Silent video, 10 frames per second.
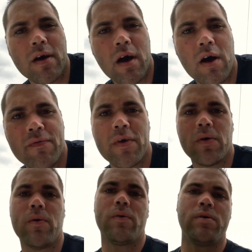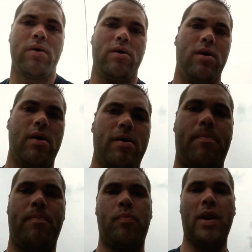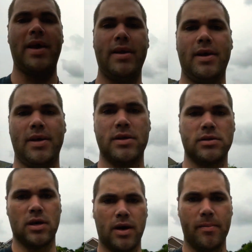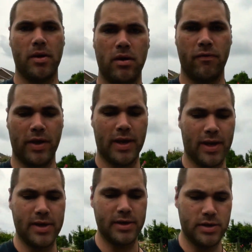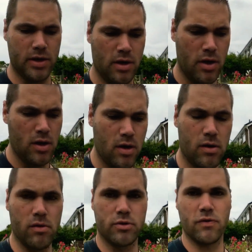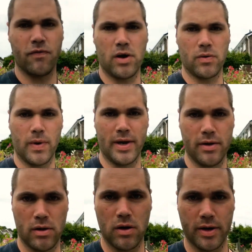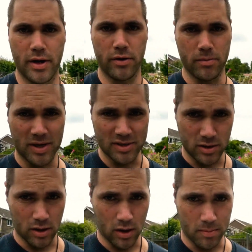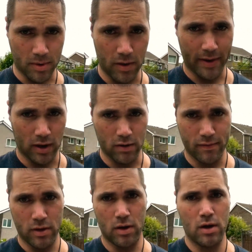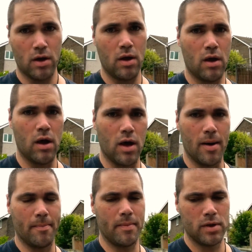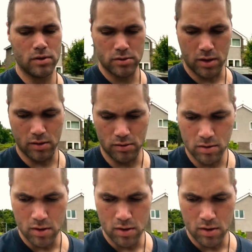of your plane at the time, for in case you're too far away you can't hear your buzzer alarm going off. So